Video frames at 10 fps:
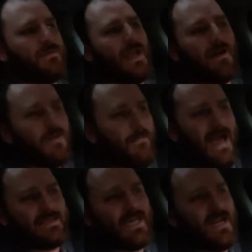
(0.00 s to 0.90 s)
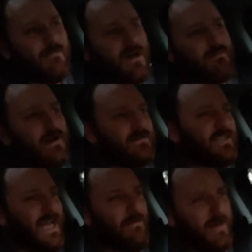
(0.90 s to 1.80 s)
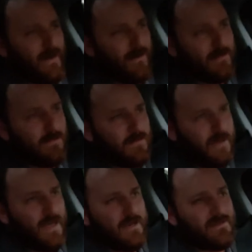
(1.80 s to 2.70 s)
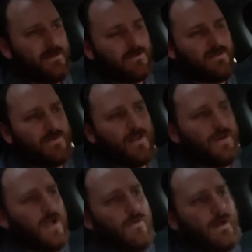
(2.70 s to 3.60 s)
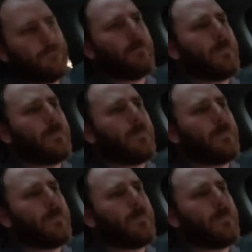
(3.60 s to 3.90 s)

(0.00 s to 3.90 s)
Down the backside of Mud Mountain Dam here, you guys, those of you that know it,